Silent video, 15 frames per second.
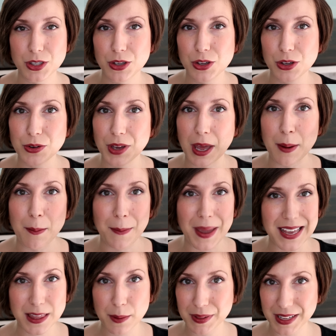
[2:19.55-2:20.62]
you can
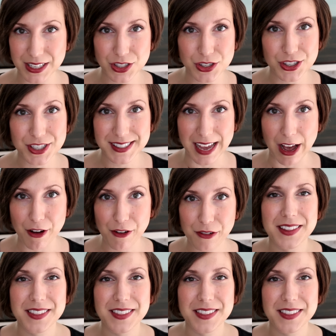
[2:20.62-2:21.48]
make the blends yourself.